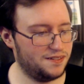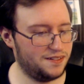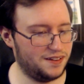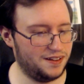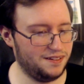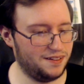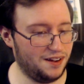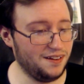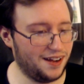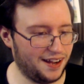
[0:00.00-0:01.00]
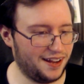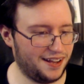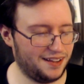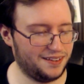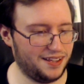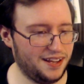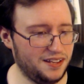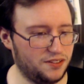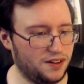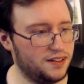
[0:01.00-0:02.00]
Every oh, oh, got the
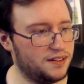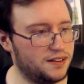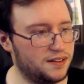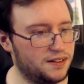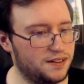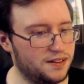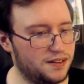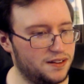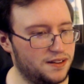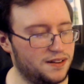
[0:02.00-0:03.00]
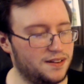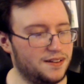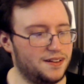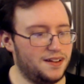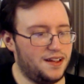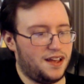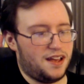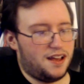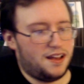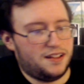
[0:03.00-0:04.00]
80s right. Gift they want more
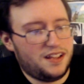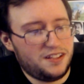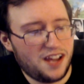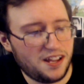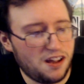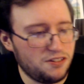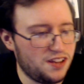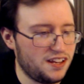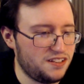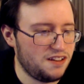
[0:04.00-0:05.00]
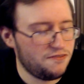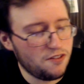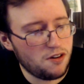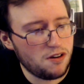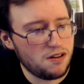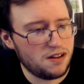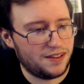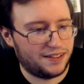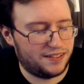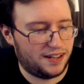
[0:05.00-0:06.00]
than anything. Nintendo 64.
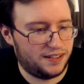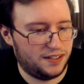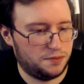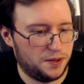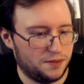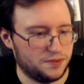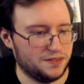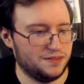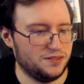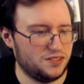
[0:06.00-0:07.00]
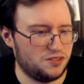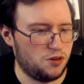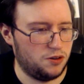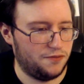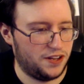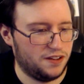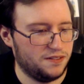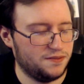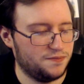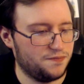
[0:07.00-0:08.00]
That's 90s, this but I'm is the video.
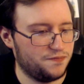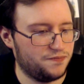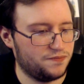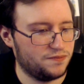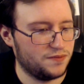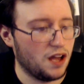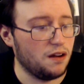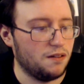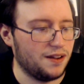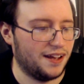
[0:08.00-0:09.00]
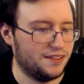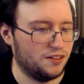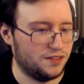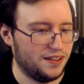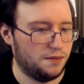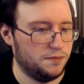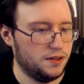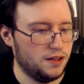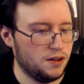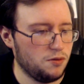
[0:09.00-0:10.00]
Oh, okay, so it's him.
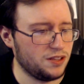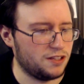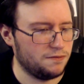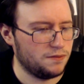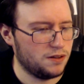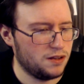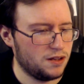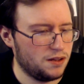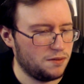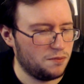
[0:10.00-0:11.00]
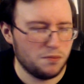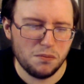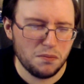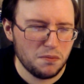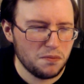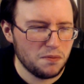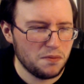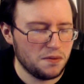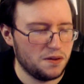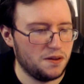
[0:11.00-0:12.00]
What, what the? They have baseballs on
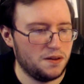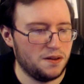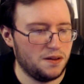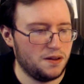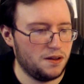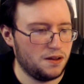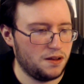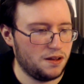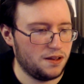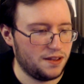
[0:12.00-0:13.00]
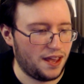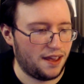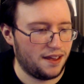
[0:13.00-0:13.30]
them. I see that. No, yeah. not